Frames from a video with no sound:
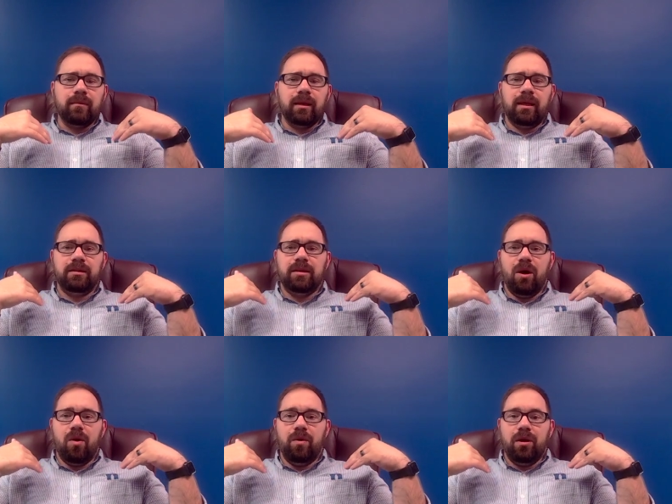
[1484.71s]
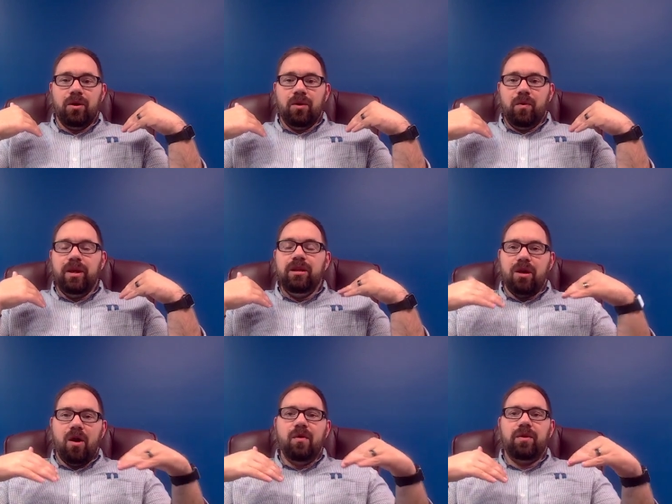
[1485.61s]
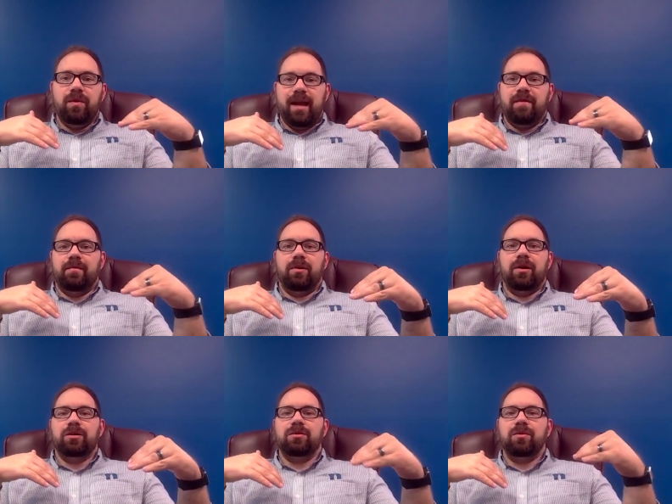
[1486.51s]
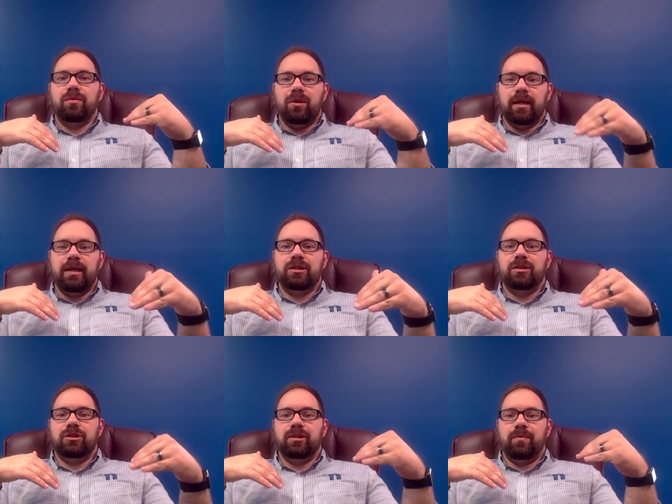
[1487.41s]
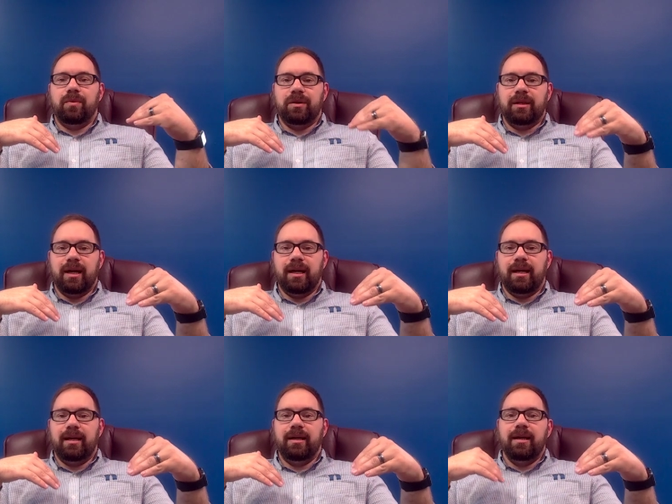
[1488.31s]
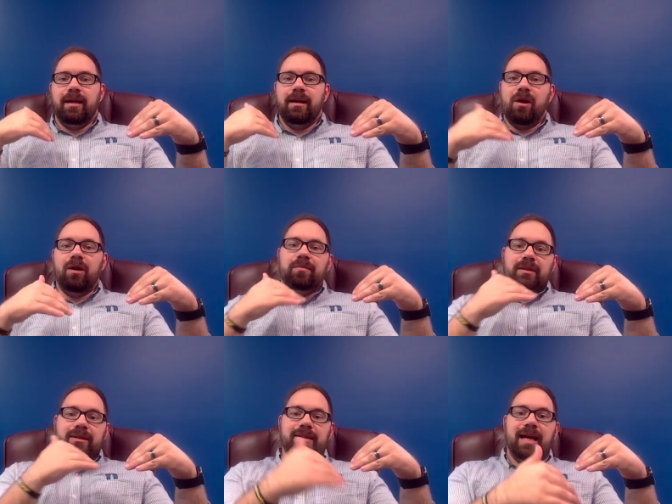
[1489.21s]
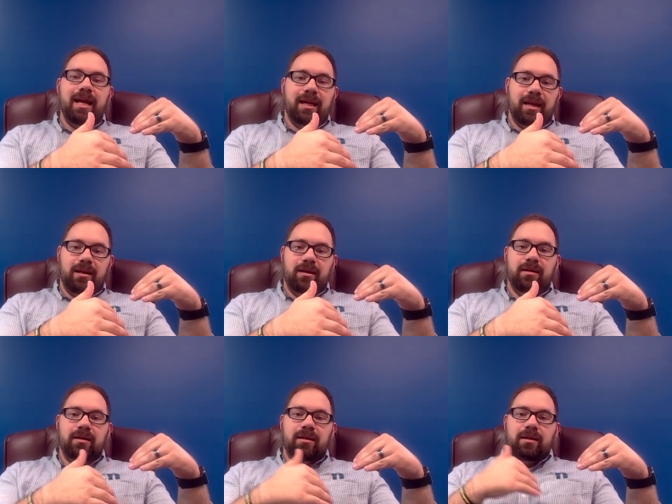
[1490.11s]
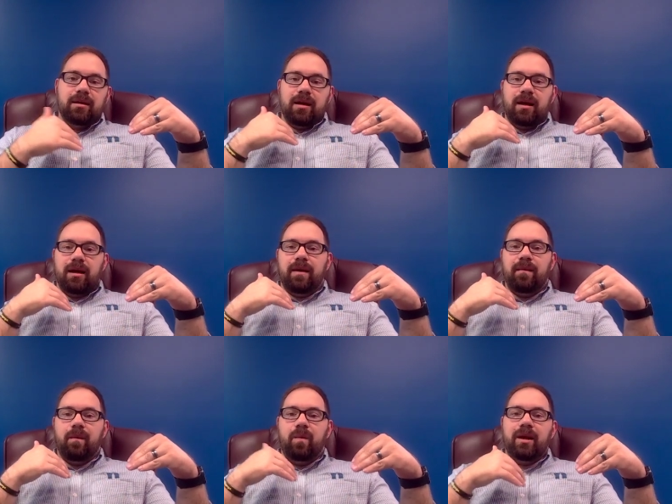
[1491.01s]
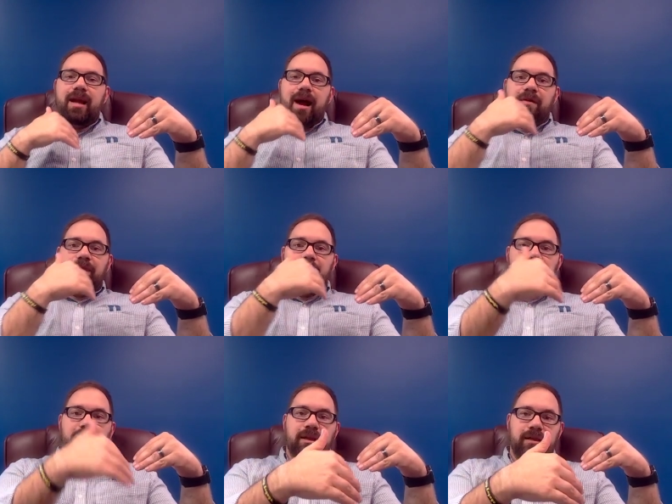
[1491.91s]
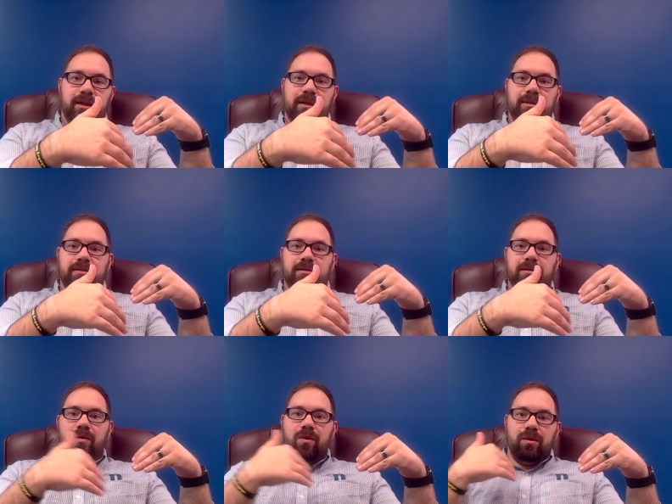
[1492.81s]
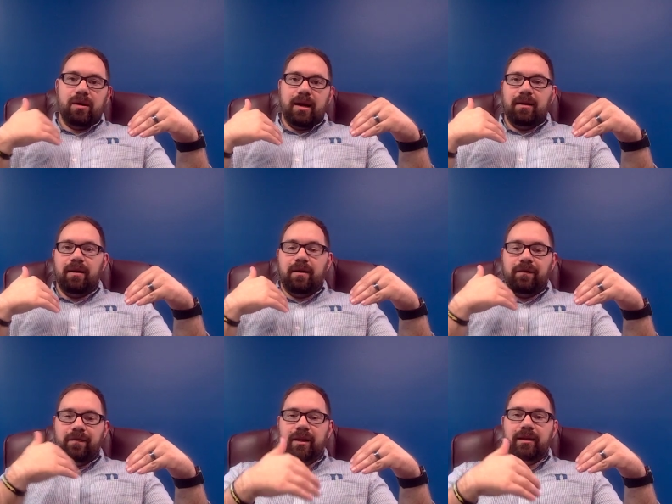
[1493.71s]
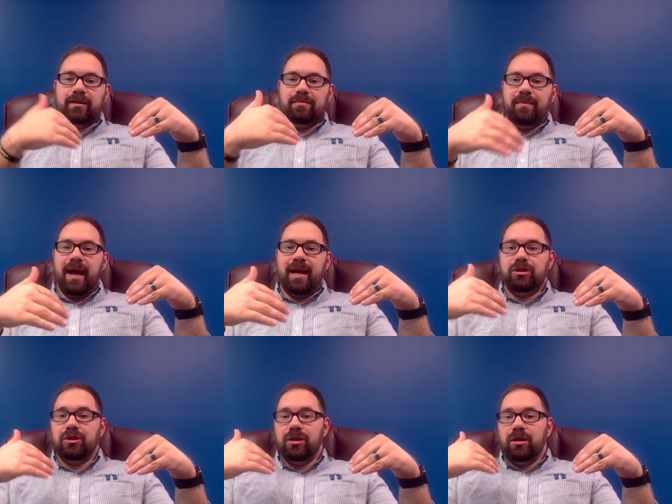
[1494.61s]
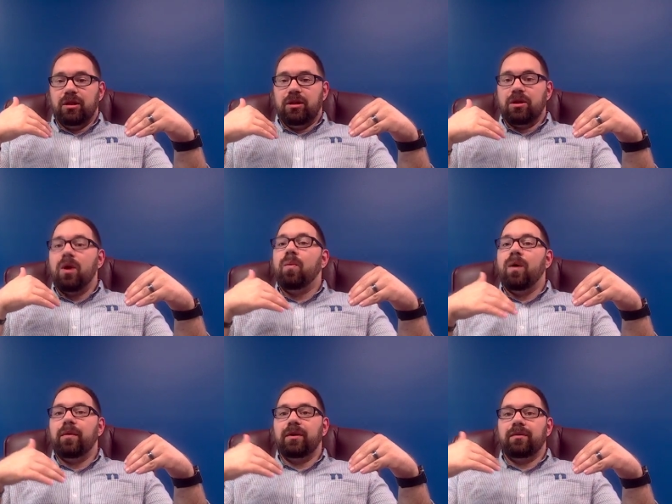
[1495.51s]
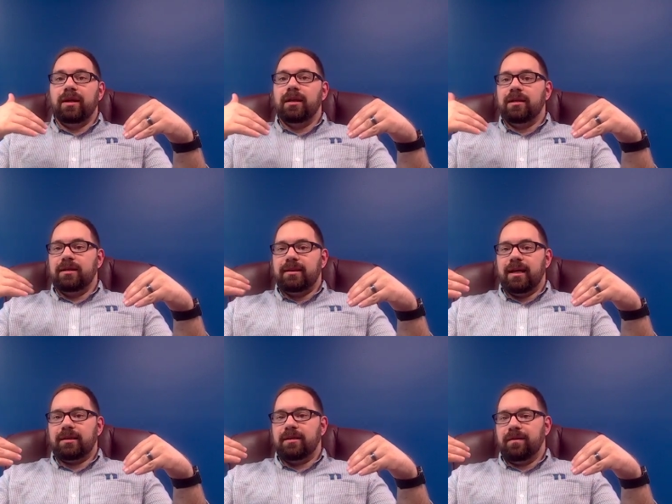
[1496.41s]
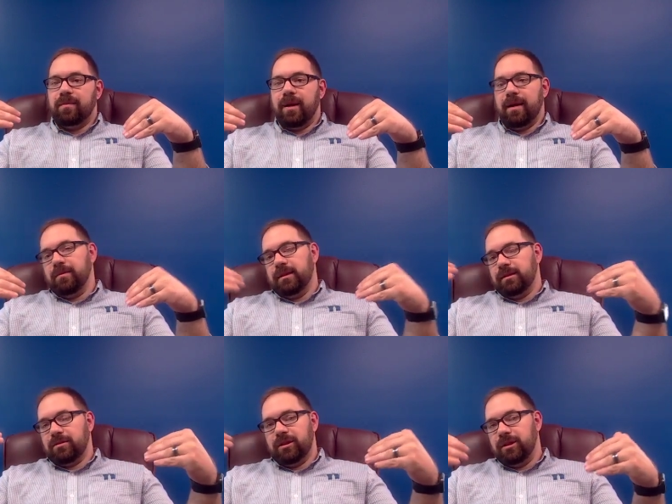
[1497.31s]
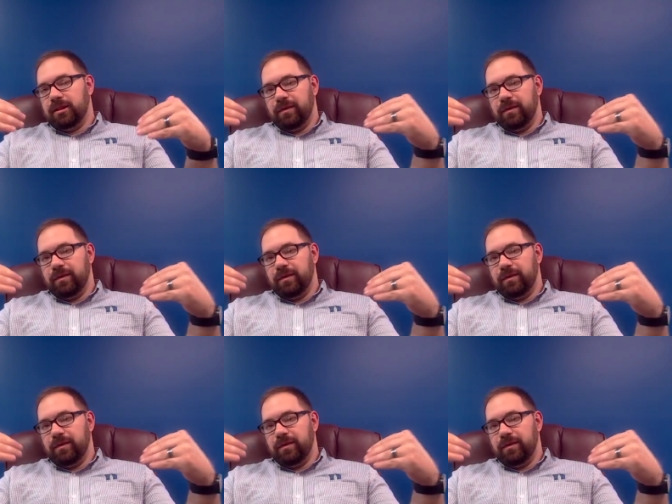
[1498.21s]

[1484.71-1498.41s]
And so we know that we have a personal relationship with God and aren't mistaken when our feelings or our feelings match, what we read in the text of the Bible as Christians.